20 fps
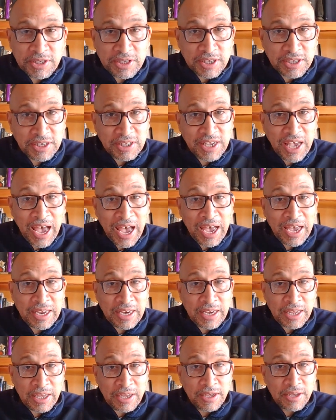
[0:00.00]

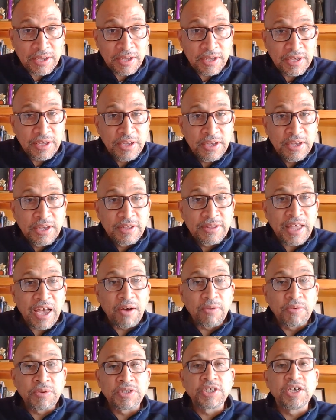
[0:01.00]
society that
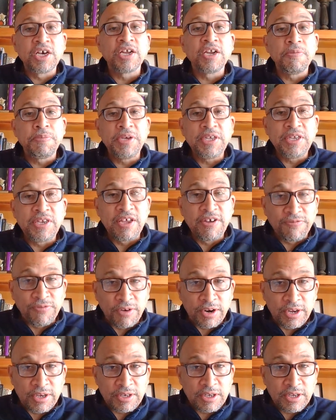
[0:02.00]
was going to be
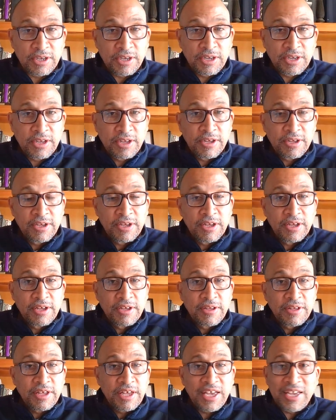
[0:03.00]
different,
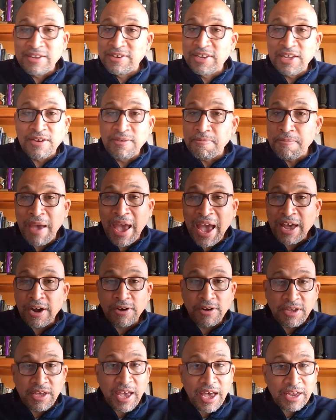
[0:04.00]
it didn't matter
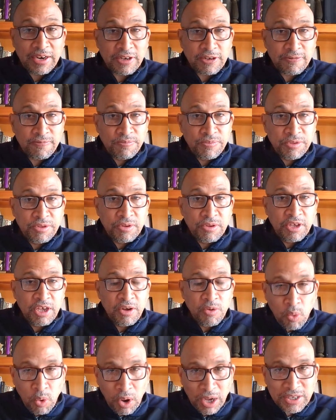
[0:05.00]
yet. It
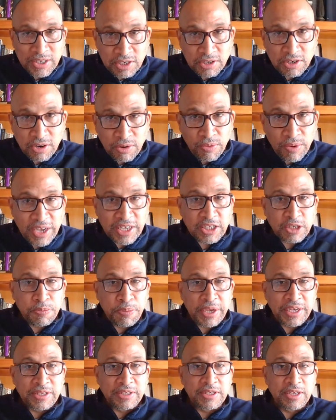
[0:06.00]
wasn't a
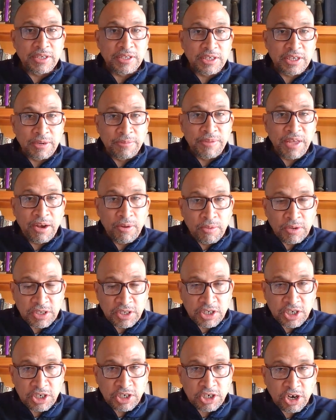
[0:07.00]
race-based system that was
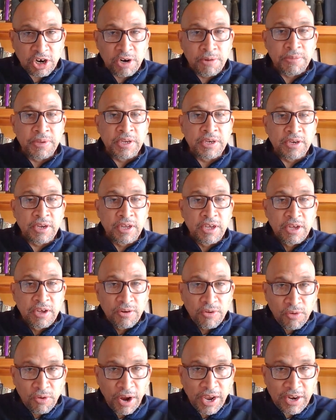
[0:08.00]
determined
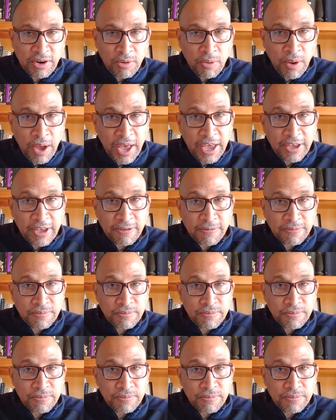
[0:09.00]
right away.